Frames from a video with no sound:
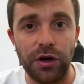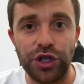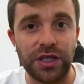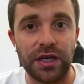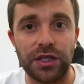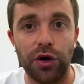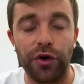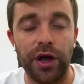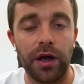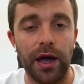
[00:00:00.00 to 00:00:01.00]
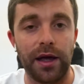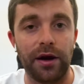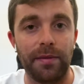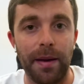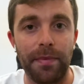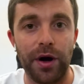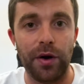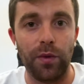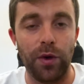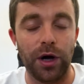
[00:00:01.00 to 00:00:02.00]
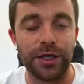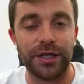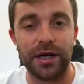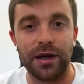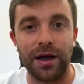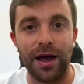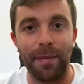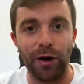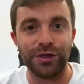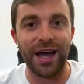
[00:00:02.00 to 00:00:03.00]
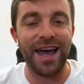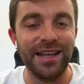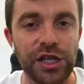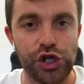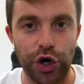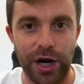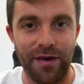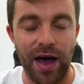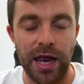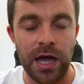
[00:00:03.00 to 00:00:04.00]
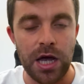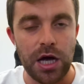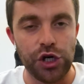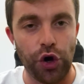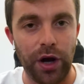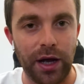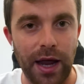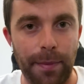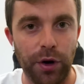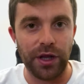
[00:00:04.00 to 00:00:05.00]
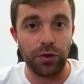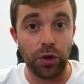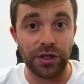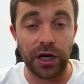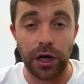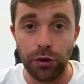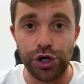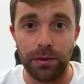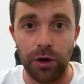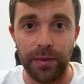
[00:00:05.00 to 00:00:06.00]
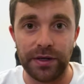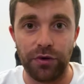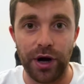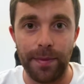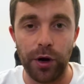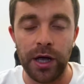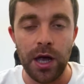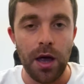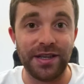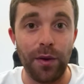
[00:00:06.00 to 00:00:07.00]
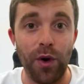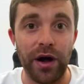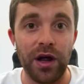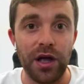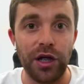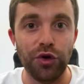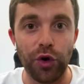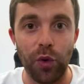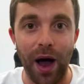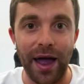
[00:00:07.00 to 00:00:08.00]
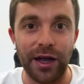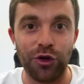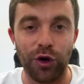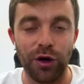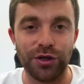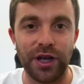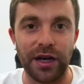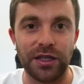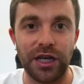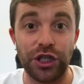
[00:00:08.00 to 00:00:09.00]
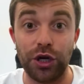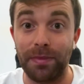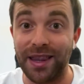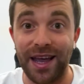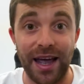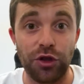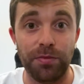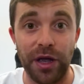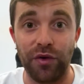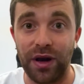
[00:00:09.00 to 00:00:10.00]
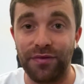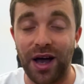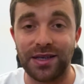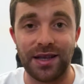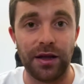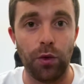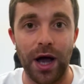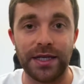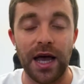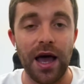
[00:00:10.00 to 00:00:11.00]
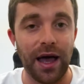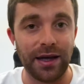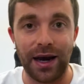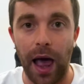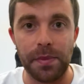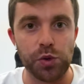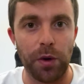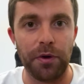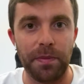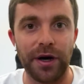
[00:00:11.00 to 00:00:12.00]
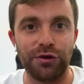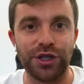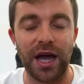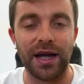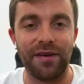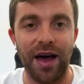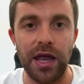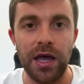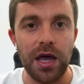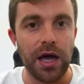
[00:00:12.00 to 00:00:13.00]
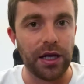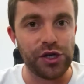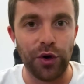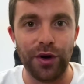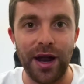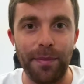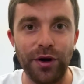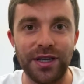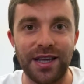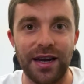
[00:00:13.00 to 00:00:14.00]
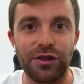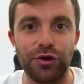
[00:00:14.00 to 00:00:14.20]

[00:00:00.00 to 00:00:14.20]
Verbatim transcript: logistics story I can remember was uh, about Edinson Cavani joining Napoli. That was a crucial moment for Napoli. They were in Uruguay to close the negotiation, but they had to be really fast, otherwise other clubs were prepared to sign Cavani, and so Napoli decided